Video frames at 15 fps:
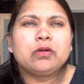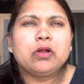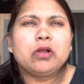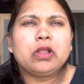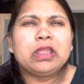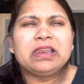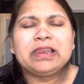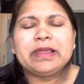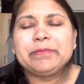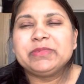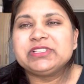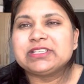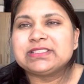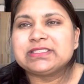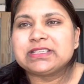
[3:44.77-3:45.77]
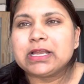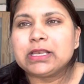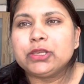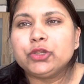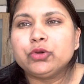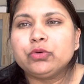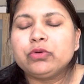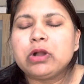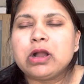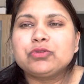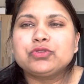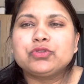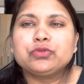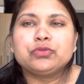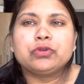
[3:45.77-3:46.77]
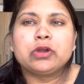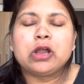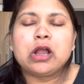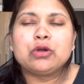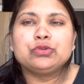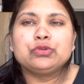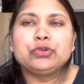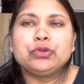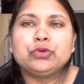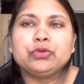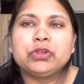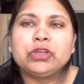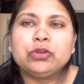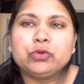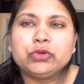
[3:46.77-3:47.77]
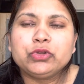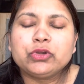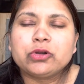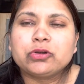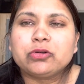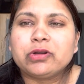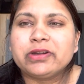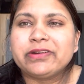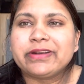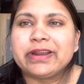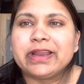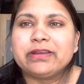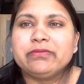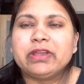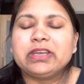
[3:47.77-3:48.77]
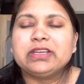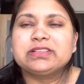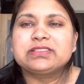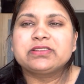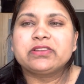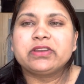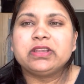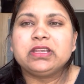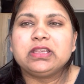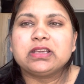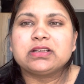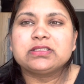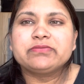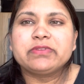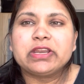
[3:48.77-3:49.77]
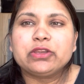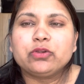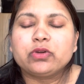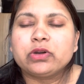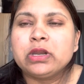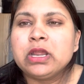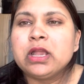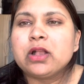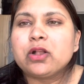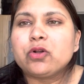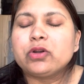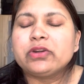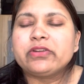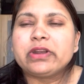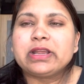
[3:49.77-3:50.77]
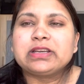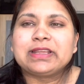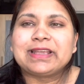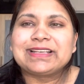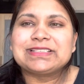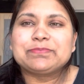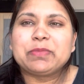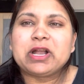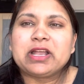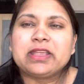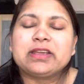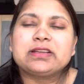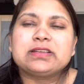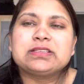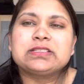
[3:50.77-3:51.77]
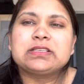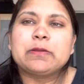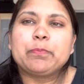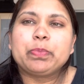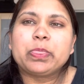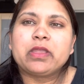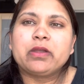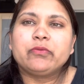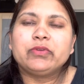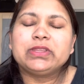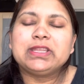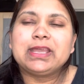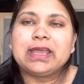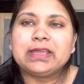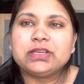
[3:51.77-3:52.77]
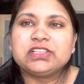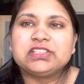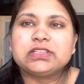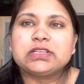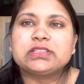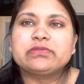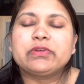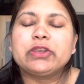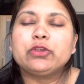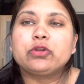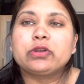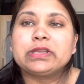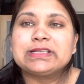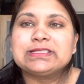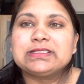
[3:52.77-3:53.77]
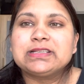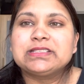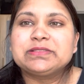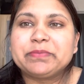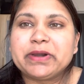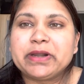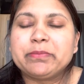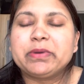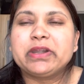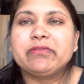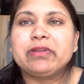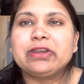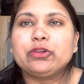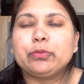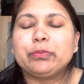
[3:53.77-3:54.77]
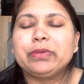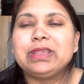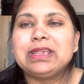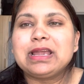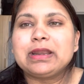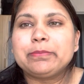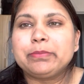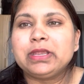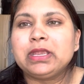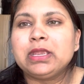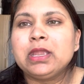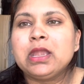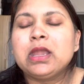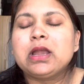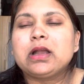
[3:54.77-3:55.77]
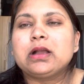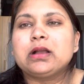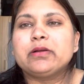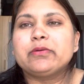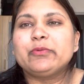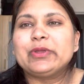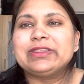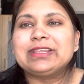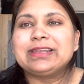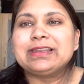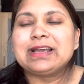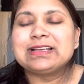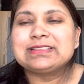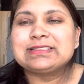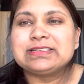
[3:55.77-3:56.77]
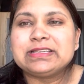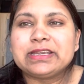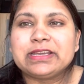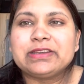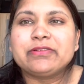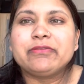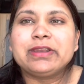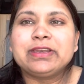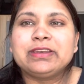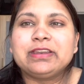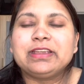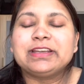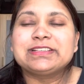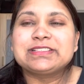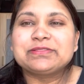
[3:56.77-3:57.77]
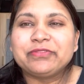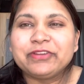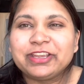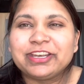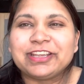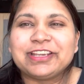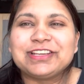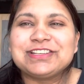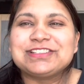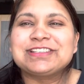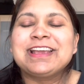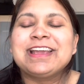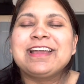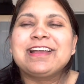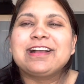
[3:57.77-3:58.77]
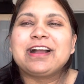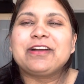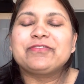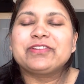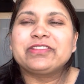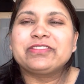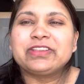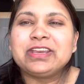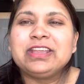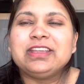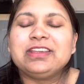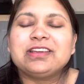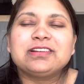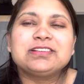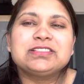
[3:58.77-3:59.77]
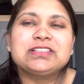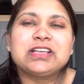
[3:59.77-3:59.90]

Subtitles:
Okay, let me just tell you how do you renew your contract when it's 3 years, when your contract expires, you know, with the NHS, when your residence permit, when your BRP, when the last date, when it's finished after 3 years,